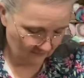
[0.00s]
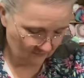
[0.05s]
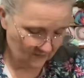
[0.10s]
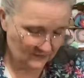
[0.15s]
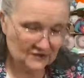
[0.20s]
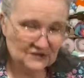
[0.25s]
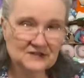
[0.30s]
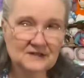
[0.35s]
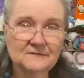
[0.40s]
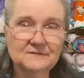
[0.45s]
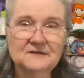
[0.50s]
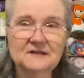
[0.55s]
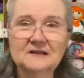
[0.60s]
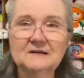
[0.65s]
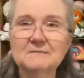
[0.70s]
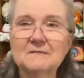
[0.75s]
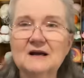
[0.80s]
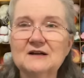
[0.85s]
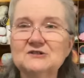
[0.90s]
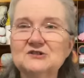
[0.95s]
Shifting
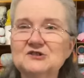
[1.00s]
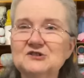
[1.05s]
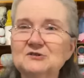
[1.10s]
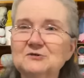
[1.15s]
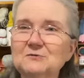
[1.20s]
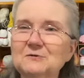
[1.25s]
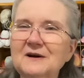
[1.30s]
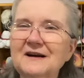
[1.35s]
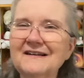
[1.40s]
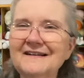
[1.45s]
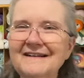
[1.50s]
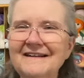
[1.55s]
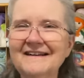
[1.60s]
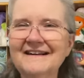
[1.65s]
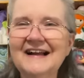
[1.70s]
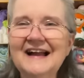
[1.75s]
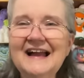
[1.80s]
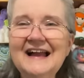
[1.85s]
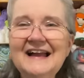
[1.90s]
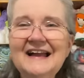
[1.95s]
in my shoe.
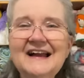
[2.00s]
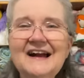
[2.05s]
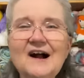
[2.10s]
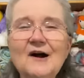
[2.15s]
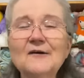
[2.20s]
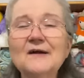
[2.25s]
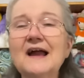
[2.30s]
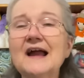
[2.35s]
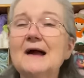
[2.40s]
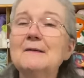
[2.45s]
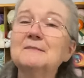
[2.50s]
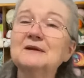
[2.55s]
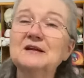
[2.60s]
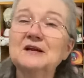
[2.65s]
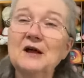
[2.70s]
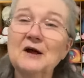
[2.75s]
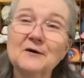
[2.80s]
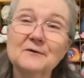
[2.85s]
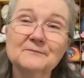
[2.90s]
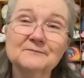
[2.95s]
Okay, I'm going
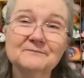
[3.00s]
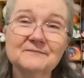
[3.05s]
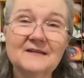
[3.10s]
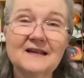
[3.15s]
to go.